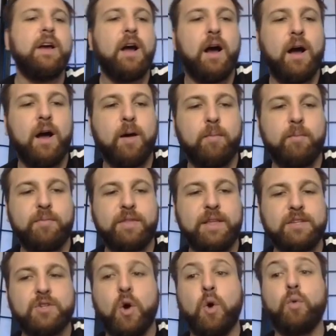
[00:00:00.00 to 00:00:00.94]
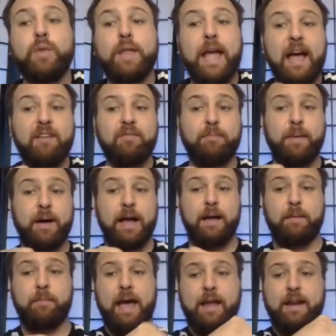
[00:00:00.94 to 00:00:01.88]
um, these only have
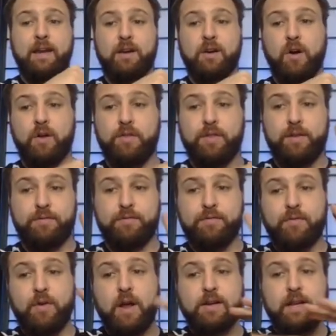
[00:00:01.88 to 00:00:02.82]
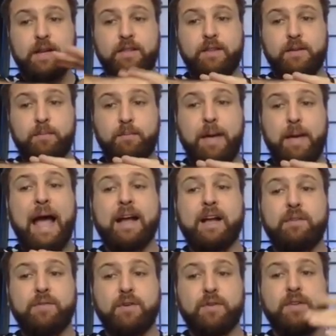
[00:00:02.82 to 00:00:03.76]
padding on the front and the back
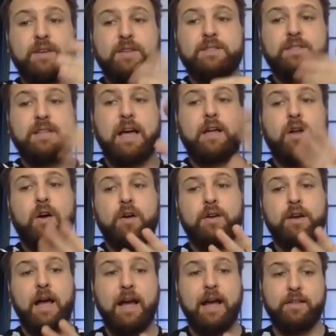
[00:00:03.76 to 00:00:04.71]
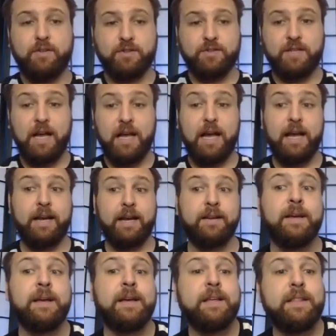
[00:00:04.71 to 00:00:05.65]
of your fist, not on either side.
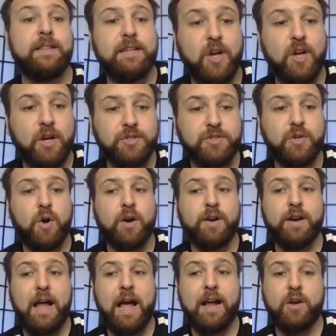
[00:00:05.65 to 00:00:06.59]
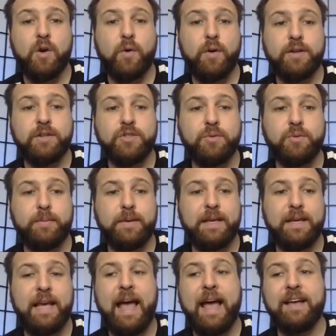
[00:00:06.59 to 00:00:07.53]
These also are not going to
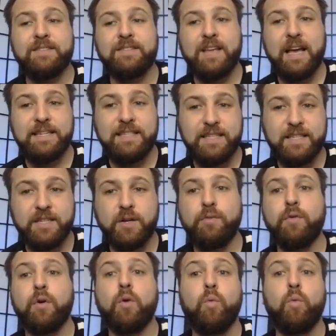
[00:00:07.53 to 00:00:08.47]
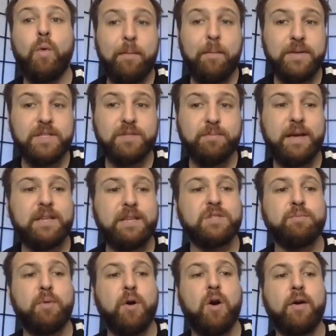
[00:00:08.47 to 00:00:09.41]
be as ideal for weapon space
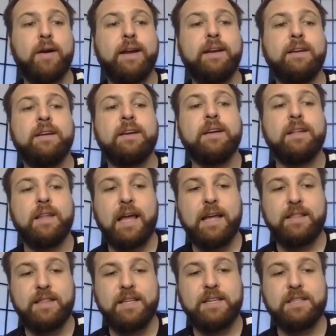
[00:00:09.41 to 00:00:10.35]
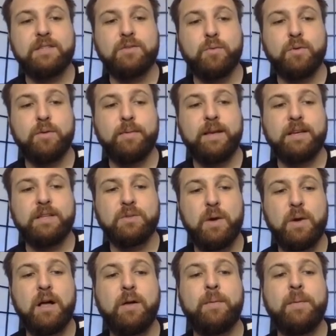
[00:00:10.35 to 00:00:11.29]
sparring like these will be as
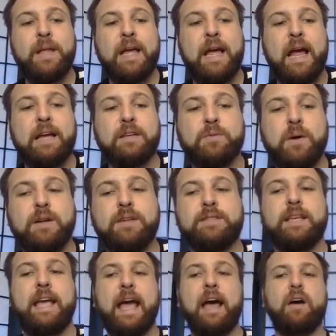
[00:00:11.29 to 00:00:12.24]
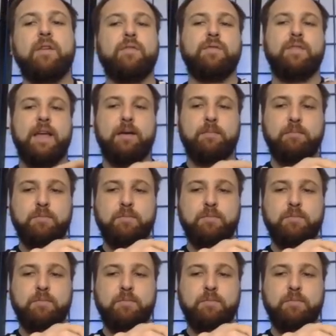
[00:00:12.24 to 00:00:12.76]
well, as well as they have that